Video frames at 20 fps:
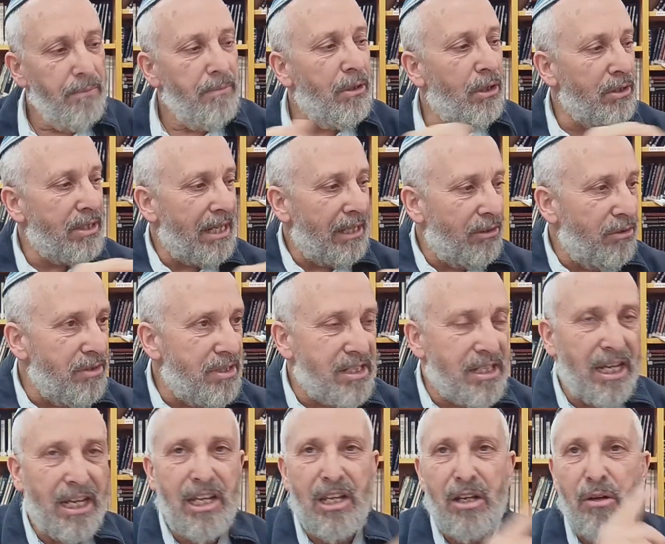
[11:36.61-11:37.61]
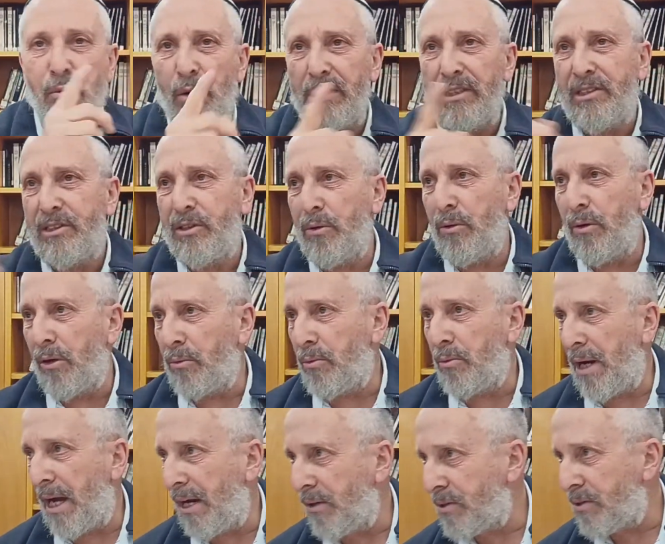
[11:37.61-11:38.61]
because like you said, he wants to
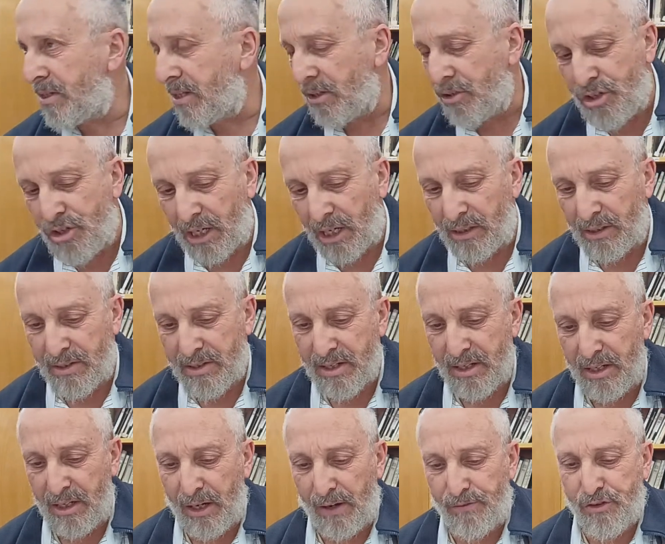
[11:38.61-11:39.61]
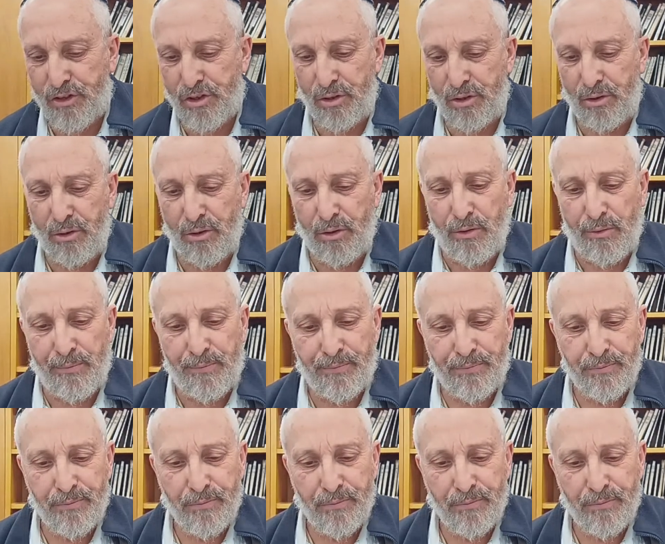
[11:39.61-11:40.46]
arouse the jealousy of Shaul.